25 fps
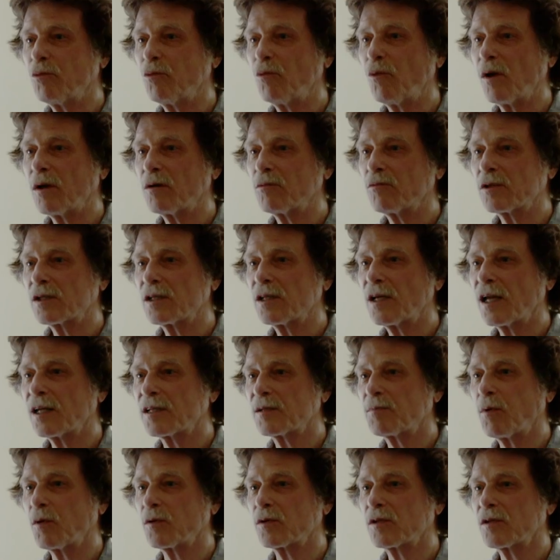One was not
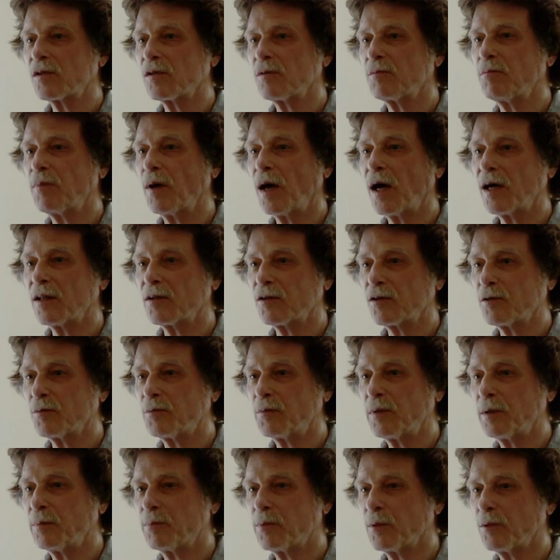supposed to bother
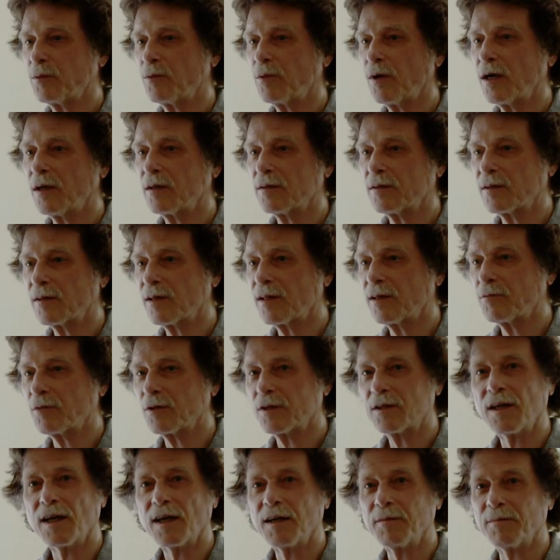people while they were
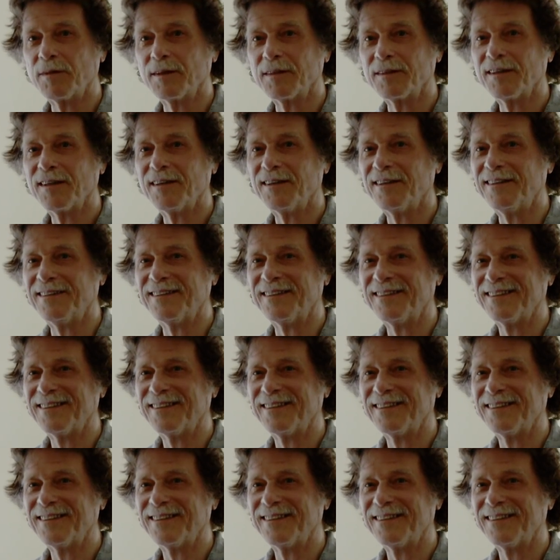typing, no.